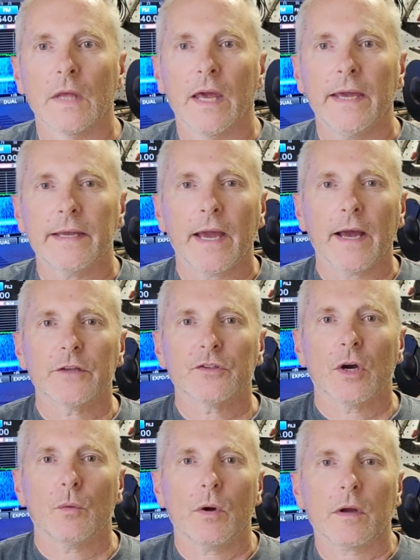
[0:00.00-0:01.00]
Hey guys,
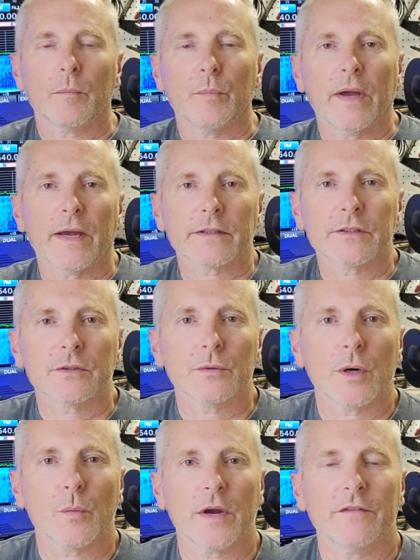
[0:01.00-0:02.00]
welcome back
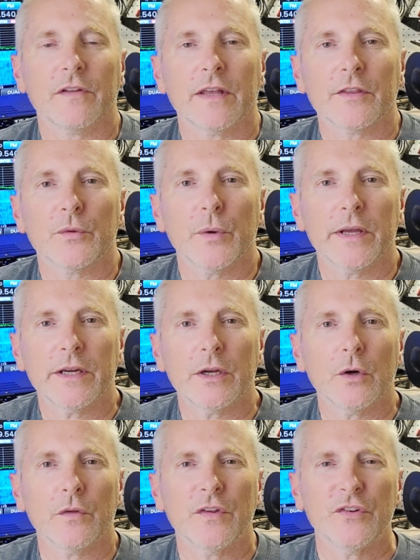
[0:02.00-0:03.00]
to Wavelength
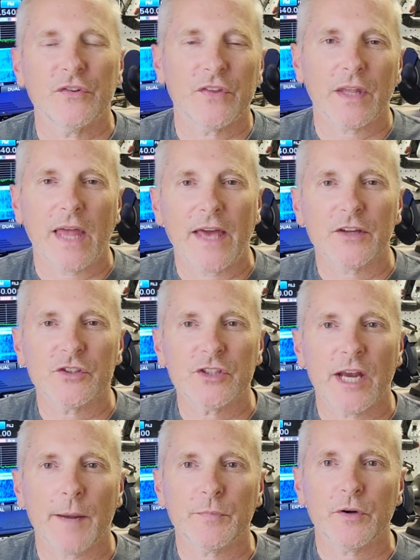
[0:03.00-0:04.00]
Radio. This is the last
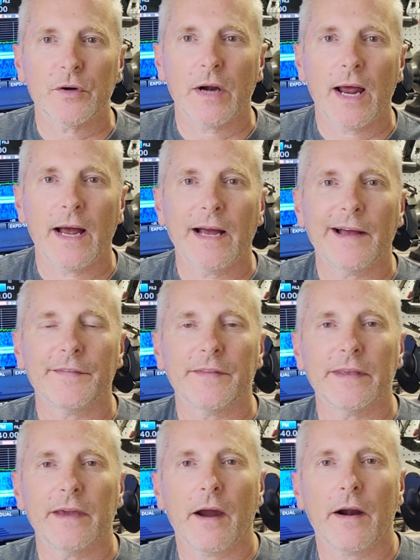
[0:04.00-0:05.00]
chapter on
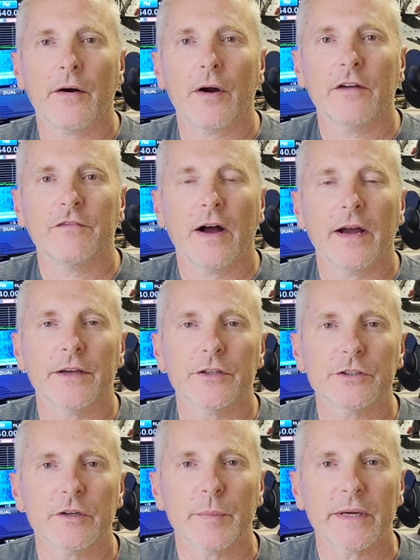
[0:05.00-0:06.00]
the RFI
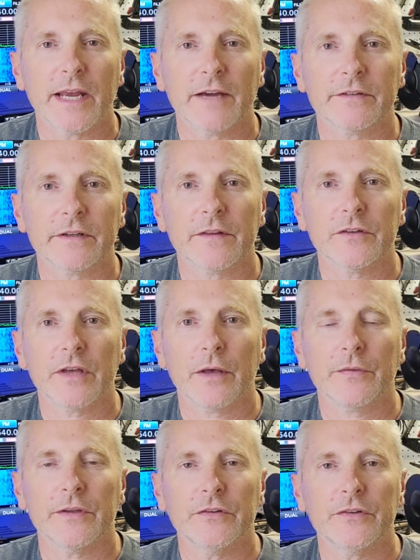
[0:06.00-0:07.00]
issue I've been having in the
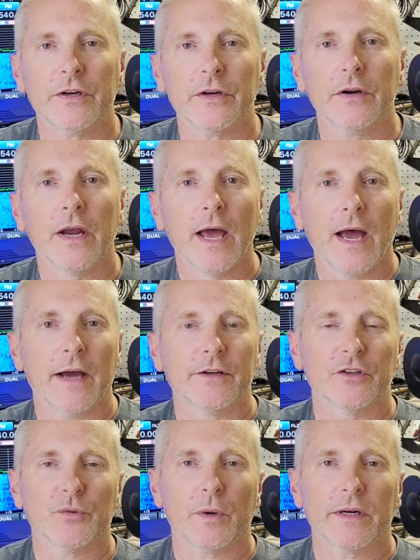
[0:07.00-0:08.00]
Southeast here. I
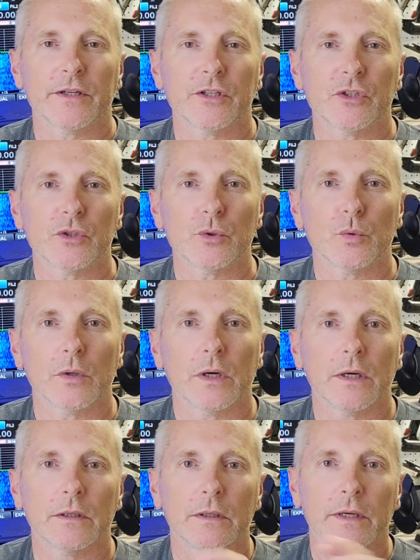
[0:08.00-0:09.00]
just wanted
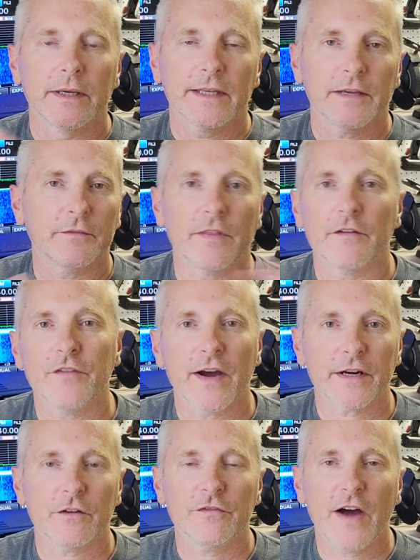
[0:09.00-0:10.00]
to give you the
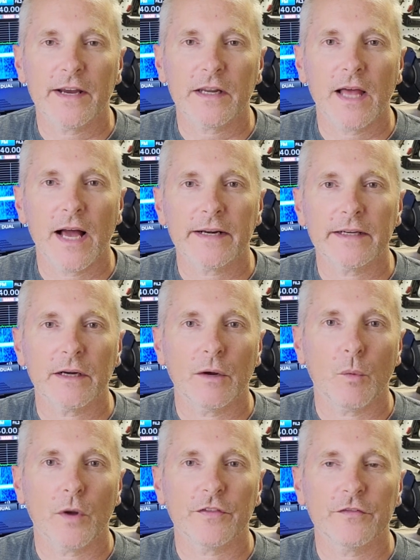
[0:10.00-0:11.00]
final on it
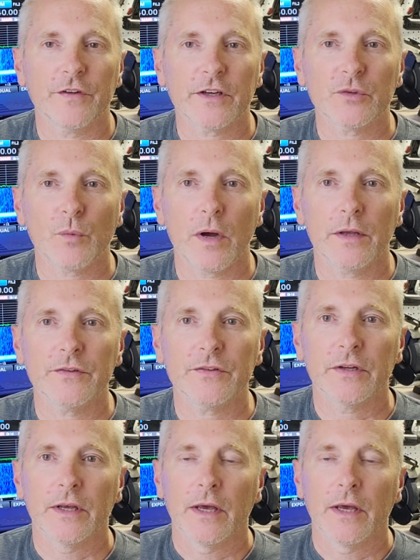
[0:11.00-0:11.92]
and what the fix was.